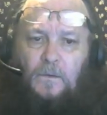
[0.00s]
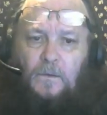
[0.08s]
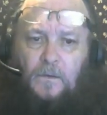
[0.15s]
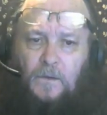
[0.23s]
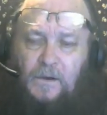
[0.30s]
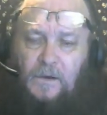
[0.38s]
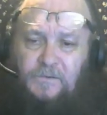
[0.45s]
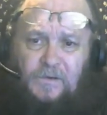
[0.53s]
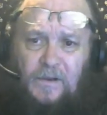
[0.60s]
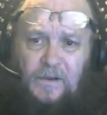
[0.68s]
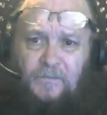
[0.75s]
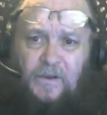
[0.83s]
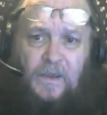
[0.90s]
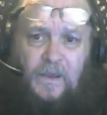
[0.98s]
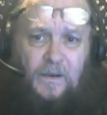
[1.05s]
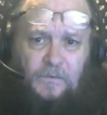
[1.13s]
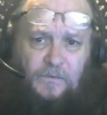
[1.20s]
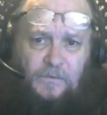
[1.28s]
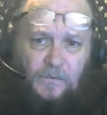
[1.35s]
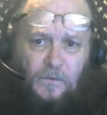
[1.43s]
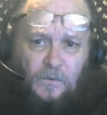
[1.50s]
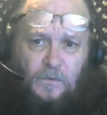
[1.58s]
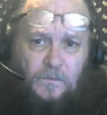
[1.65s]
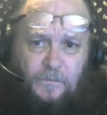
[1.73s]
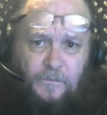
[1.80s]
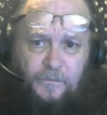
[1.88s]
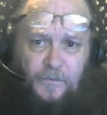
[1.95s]
Achieving astral
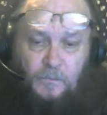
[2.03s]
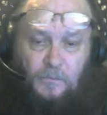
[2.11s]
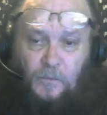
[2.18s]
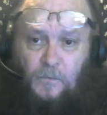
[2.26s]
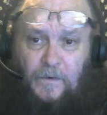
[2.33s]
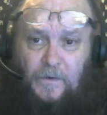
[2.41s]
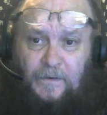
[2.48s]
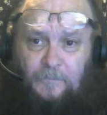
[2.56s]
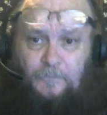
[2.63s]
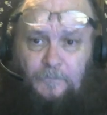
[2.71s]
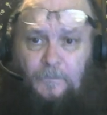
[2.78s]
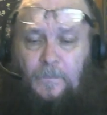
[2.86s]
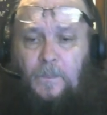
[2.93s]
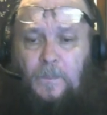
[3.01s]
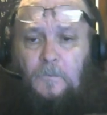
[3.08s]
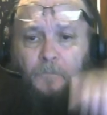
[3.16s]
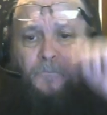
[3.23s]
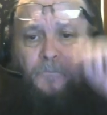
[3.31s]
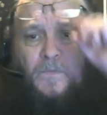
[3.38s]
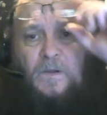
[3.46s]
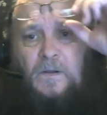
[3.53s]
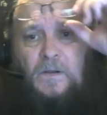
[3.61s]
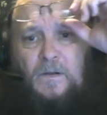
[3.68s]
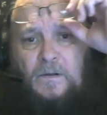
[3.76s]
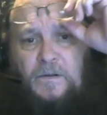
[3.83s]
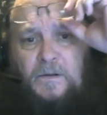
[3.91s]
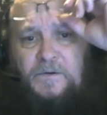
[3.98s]
number one.
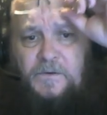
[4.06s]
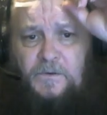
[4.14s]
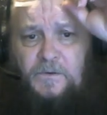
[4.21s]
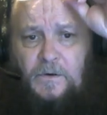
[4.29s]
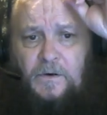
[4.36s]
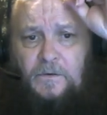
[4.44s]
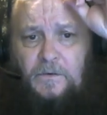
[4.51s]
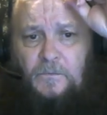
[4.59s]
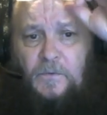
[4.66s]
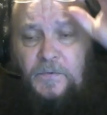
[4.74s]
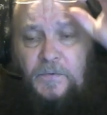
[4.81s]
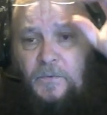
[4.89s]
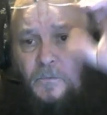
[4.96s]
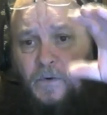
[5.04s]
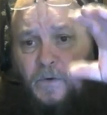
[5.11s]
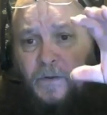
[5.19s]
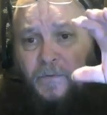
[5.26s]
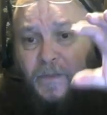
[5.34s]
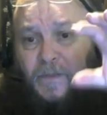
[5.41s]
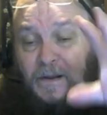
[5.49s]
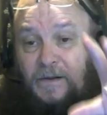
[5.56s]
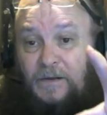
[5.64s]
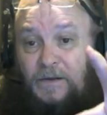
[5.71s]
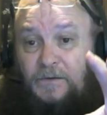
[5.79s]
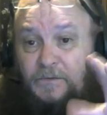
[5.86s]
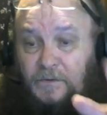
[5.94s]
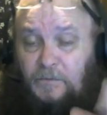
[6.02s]
Let's start with the one that
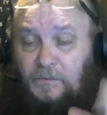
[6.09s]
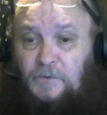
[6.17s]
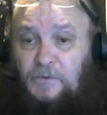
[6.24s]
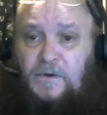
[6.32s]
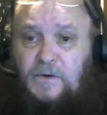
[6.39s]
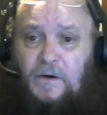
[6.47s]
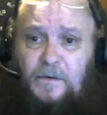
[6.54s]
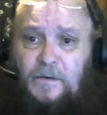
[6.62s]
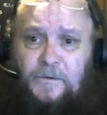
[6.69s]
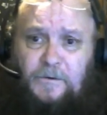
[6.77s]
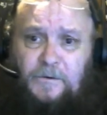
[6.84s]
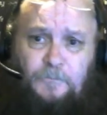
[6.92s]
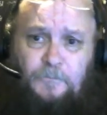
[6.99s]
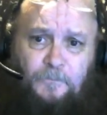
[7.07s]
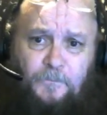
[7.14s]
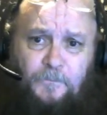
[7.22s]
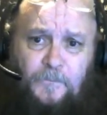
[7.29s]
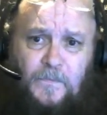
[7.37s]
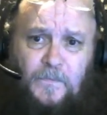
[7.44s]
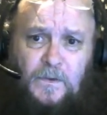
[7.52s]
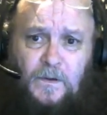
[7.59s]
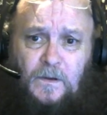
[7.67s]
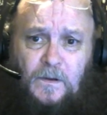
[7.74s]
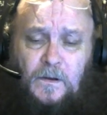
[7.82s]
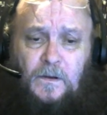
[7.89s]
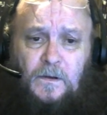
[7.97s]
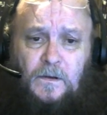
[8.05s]
is the most common.
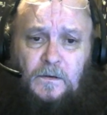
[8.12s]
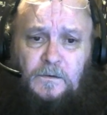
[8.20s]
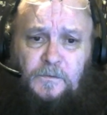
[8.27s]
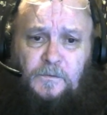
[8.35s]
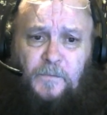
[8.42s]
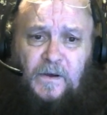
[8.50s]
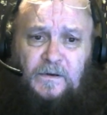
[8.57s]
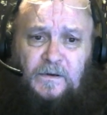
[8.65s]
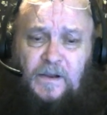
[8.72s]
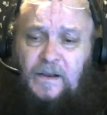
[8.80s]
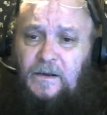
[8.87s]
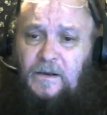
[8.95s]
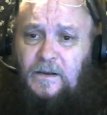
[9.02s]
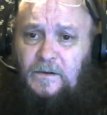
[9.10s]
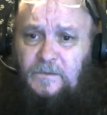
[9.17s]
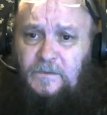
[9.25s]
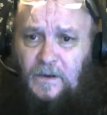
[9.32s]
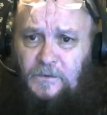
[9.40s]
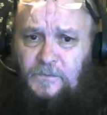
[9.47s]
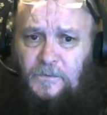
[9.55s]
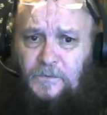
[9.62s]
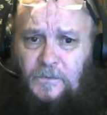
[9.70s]
Spontaneous astral.